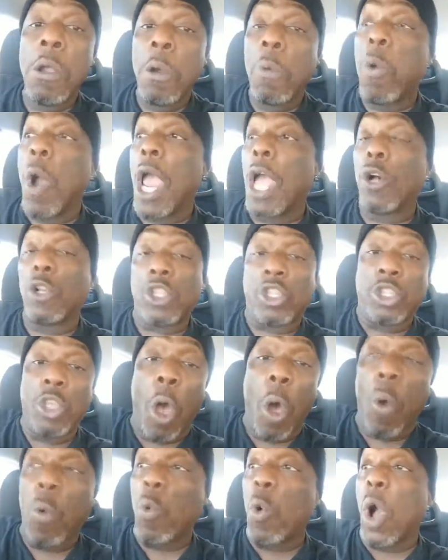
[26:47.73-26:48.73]
Well,
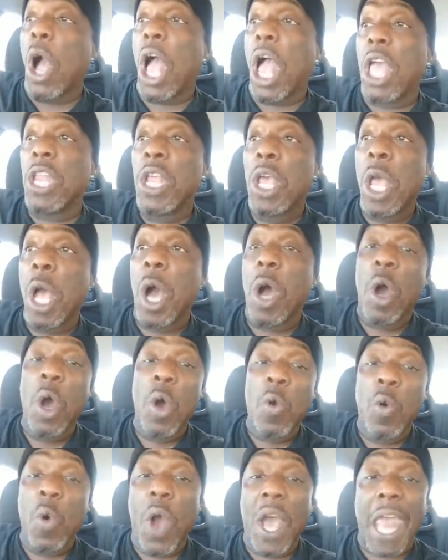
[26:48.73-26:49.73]
so what?
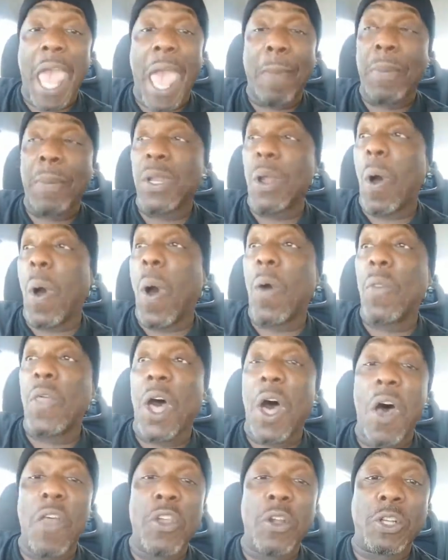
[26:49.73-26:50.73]
What happened to all the
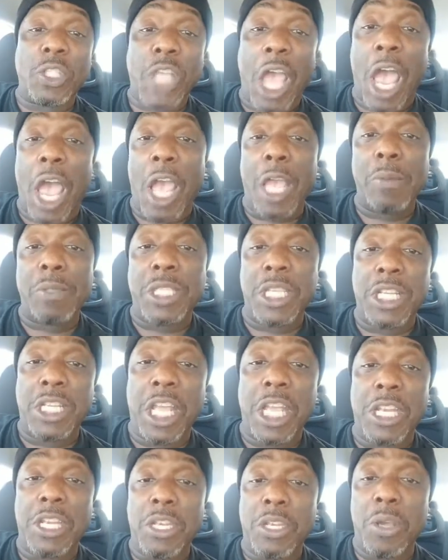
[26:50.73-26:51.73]
other times he
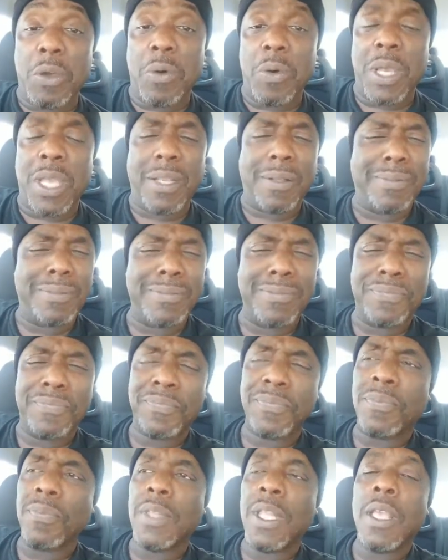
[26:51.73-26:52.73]
didn't do it?
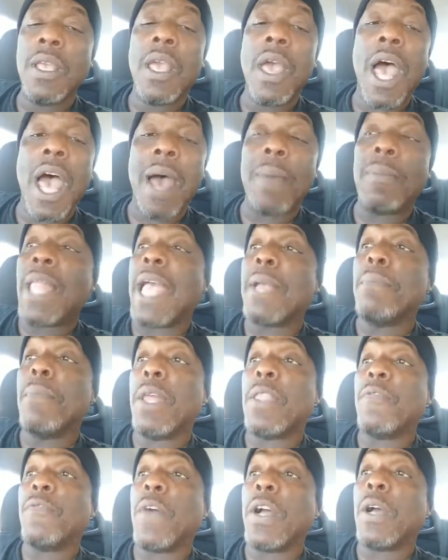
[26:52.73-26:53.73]
I'm like,
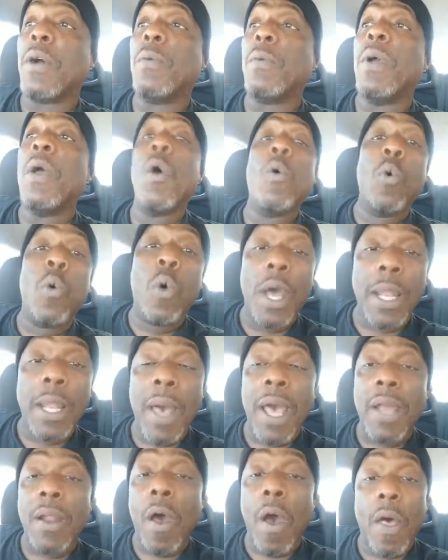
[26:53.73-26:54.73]
motherfucker, what
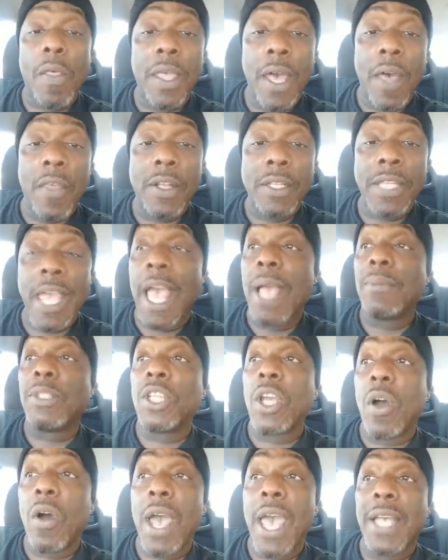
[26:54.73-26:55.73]
about all the other times
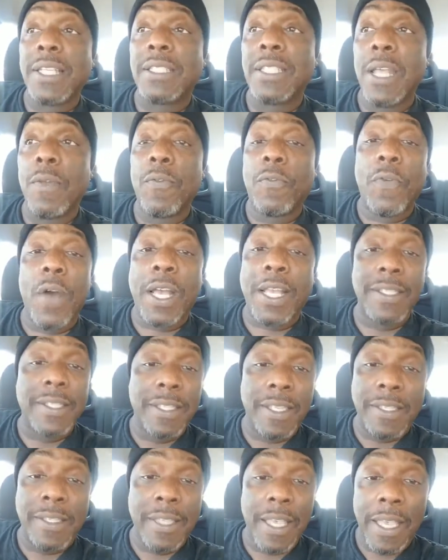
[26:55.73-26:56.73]
your ass didn't fucking
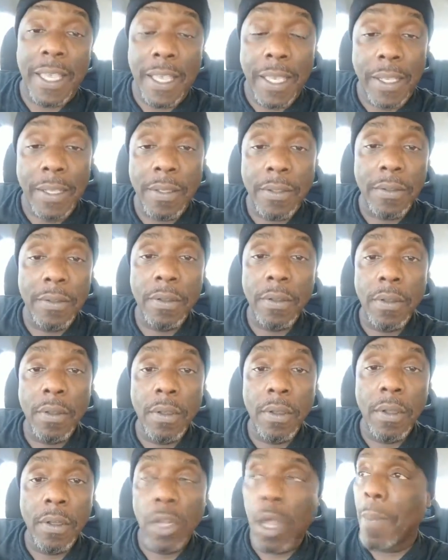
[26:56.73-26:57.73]
succeed?
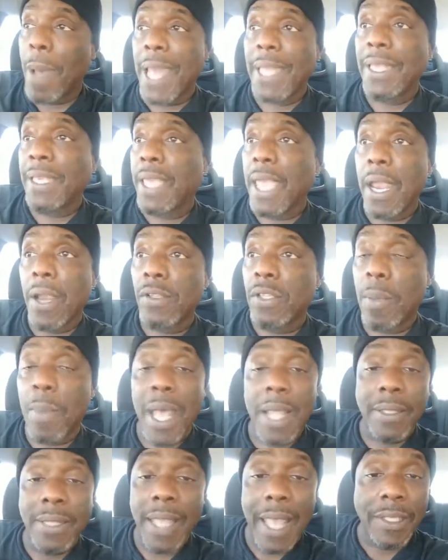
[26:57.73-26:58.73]
Nobody cares
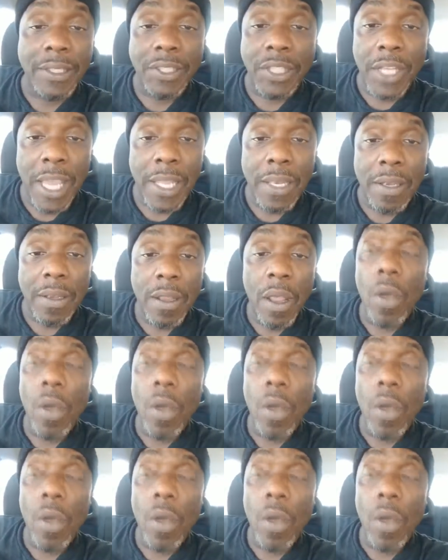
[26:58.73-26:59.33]
about that shit.